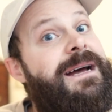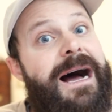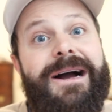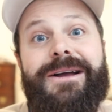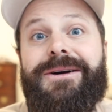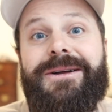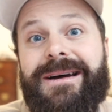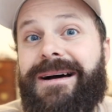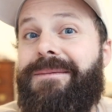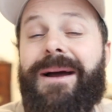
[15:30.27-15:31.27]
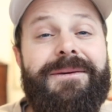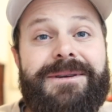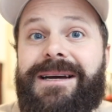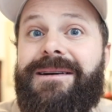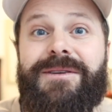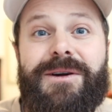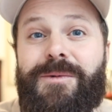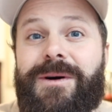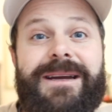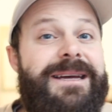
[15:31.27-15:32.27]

a good amount of your work.